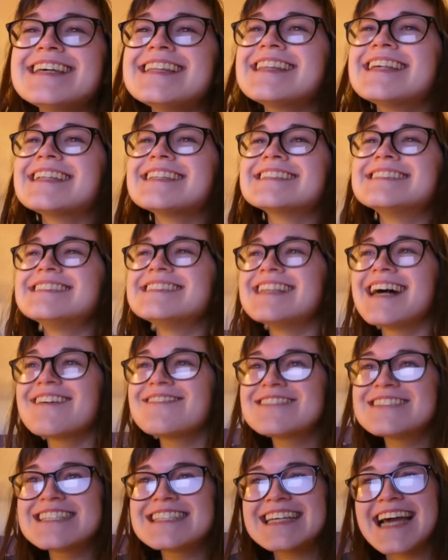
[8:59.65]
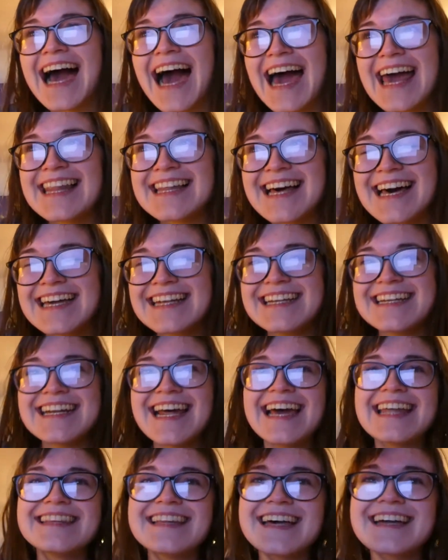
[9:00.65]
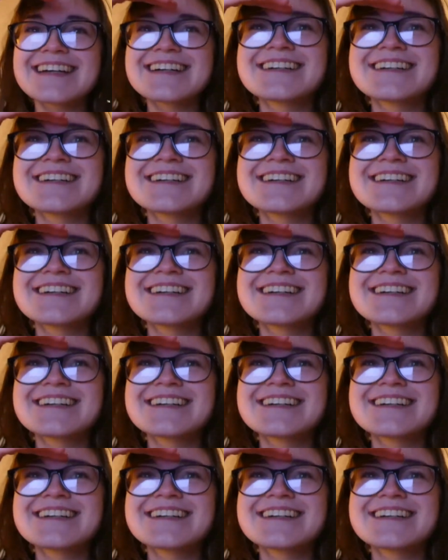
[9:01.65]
the stuff she highlighted, and like